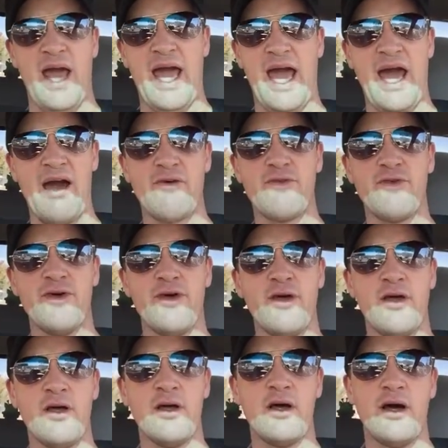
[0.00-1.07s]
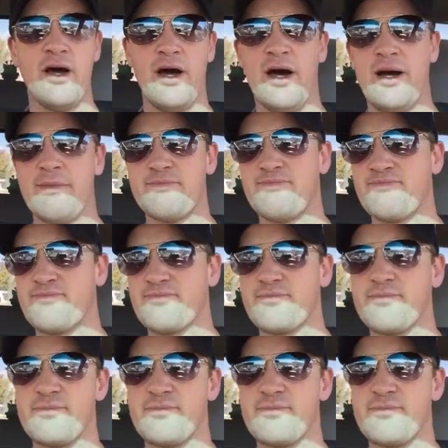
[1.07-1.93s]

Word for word: of have um,